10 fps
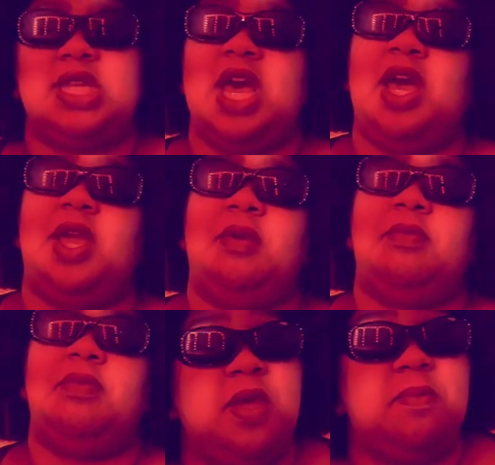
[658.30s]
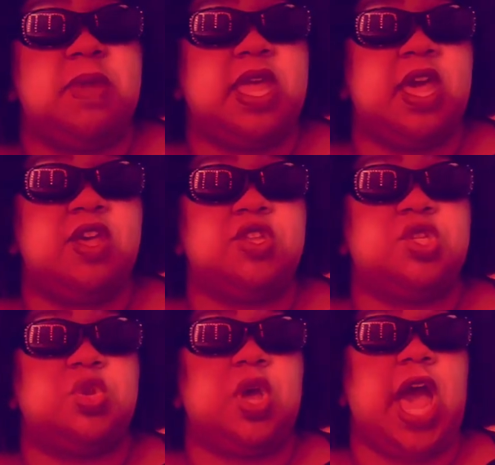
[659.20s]
time
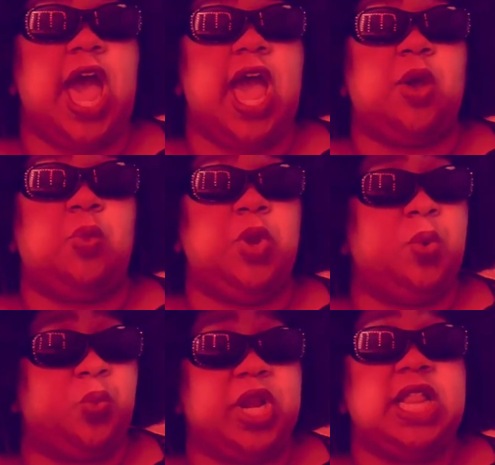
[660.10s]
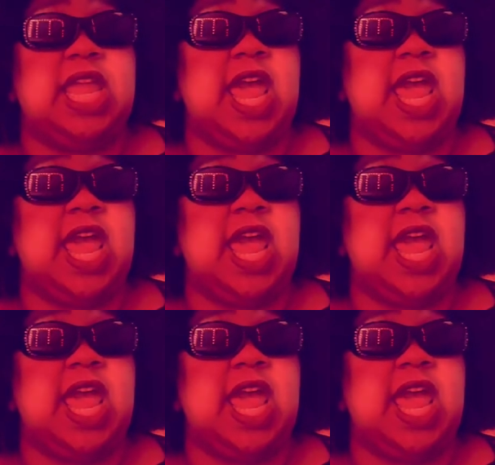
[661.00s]
because we really